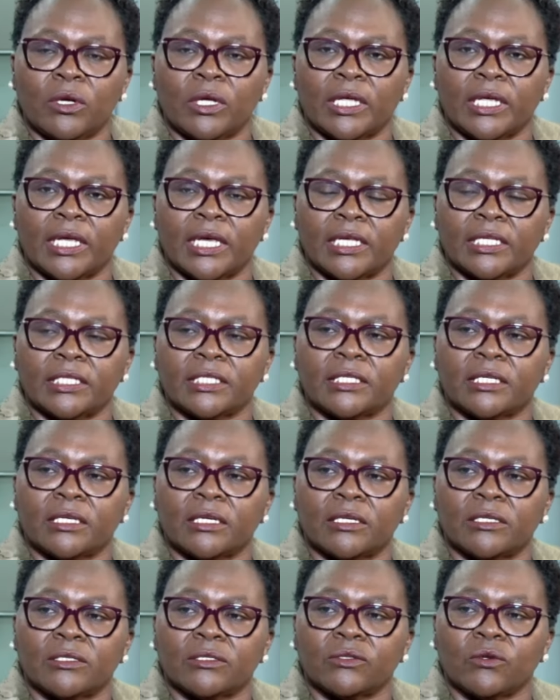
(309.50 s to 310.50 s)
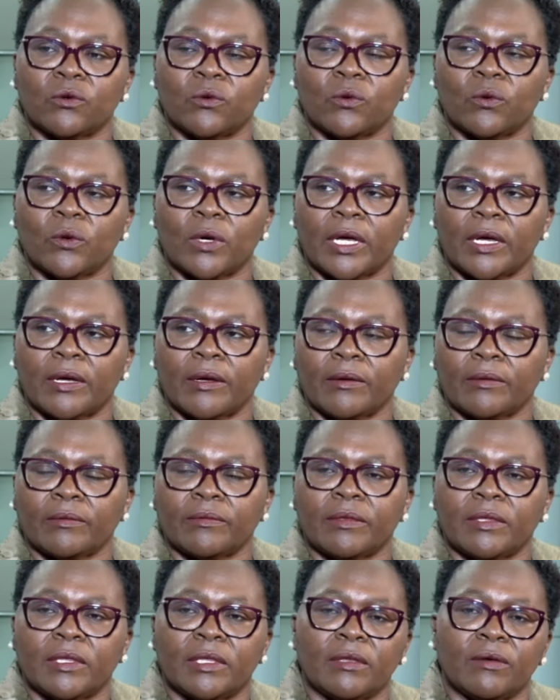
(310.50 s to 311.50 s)
Yes, and so
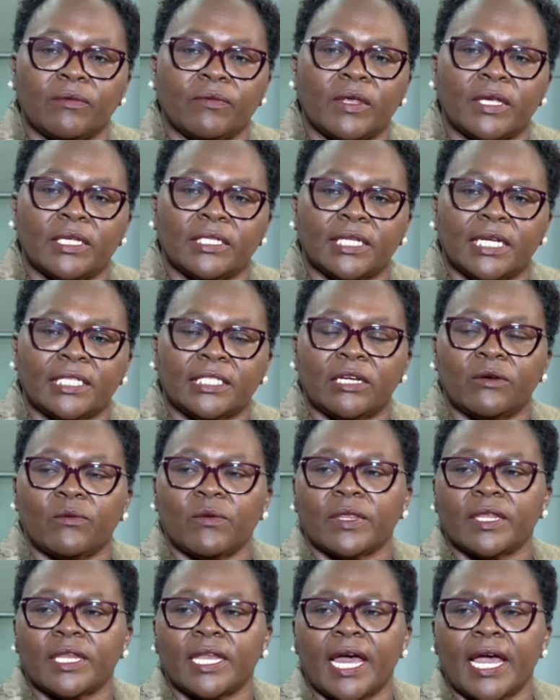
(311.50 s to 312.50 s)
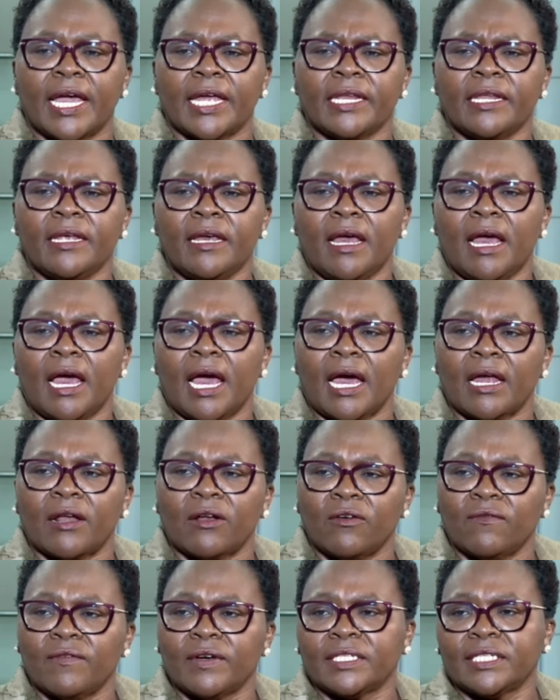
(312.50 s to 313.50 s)
they started with 9,
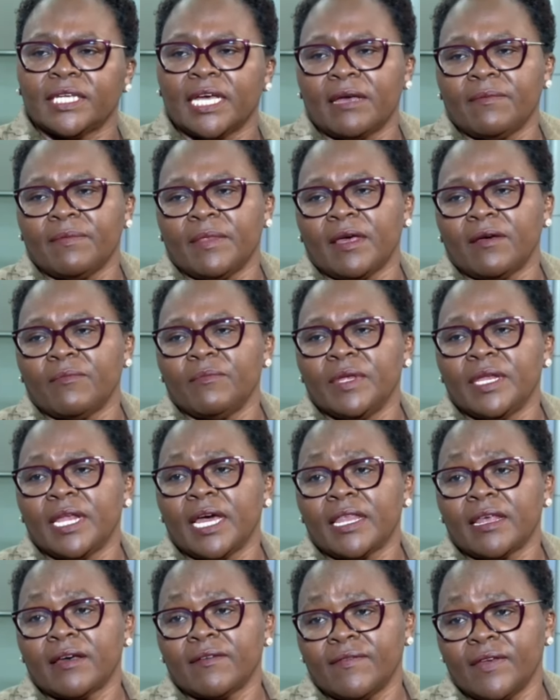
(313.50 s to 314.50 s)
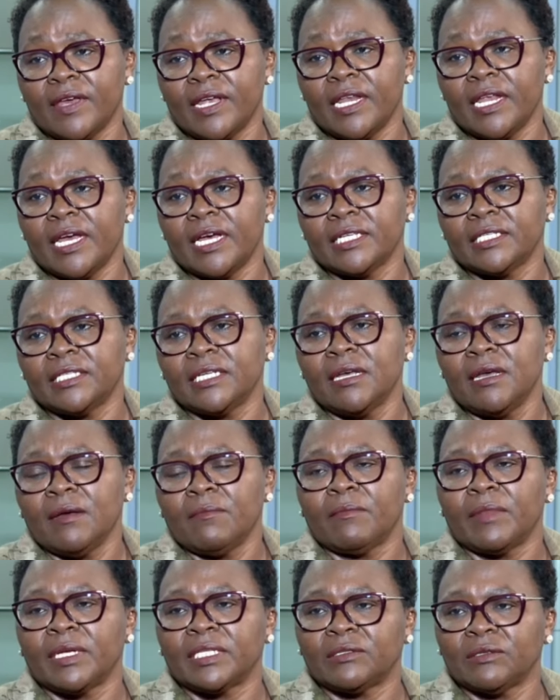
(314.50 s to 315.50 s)
and over time there have been other failures,
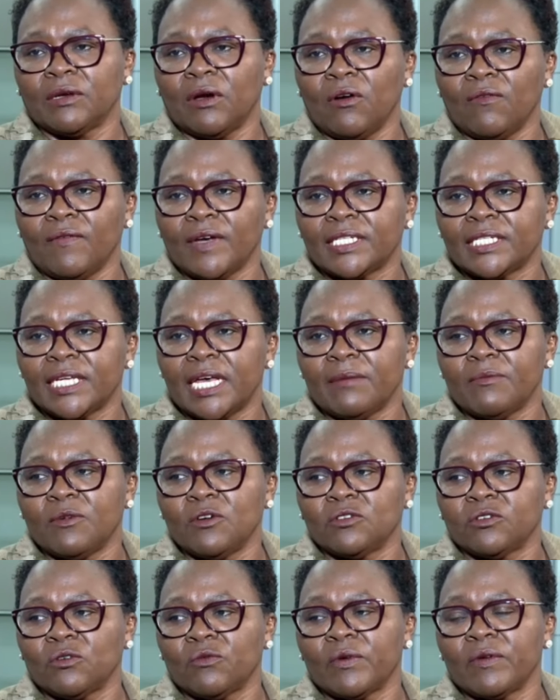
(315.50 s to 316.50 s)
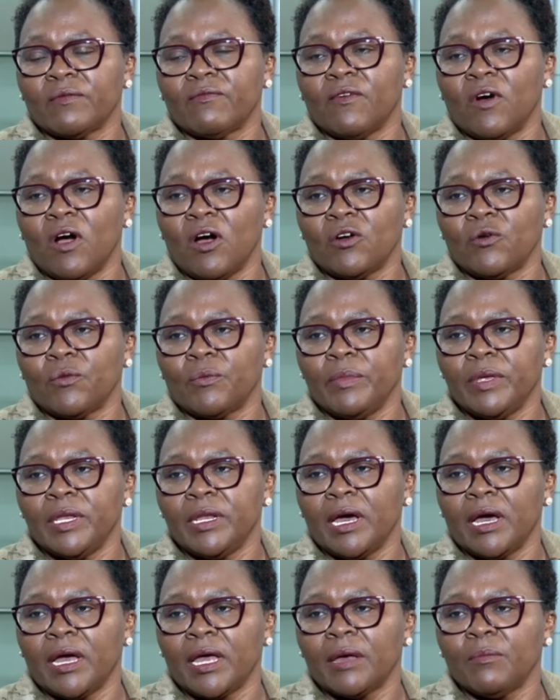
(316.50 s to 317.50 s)
but over time also we've
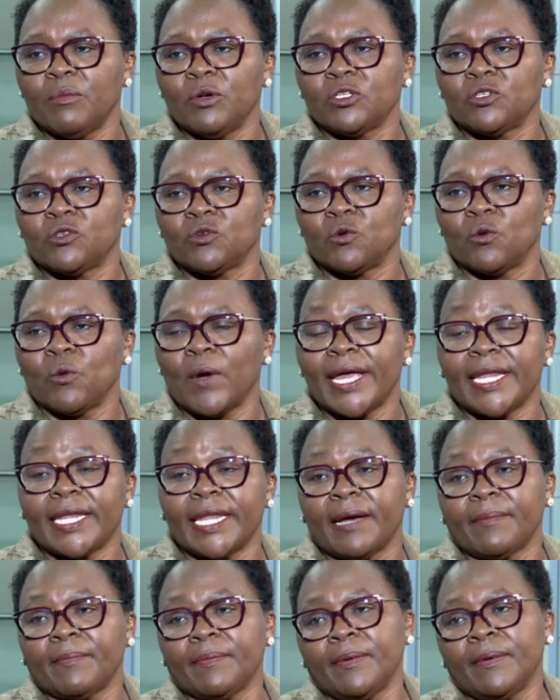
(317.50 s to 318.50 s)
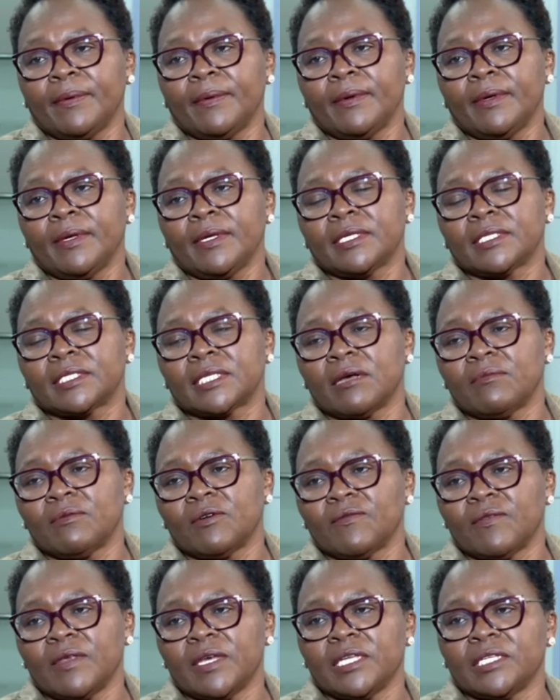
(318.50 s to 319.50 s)
been able to wind up some
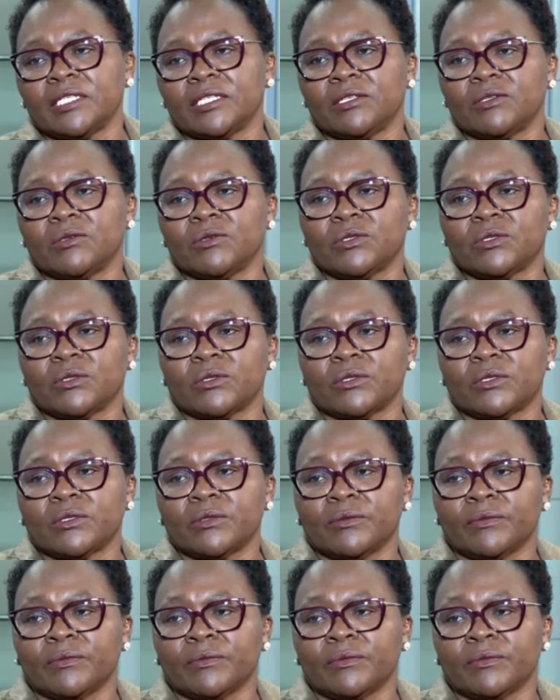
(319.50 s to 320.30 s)
of the institutions.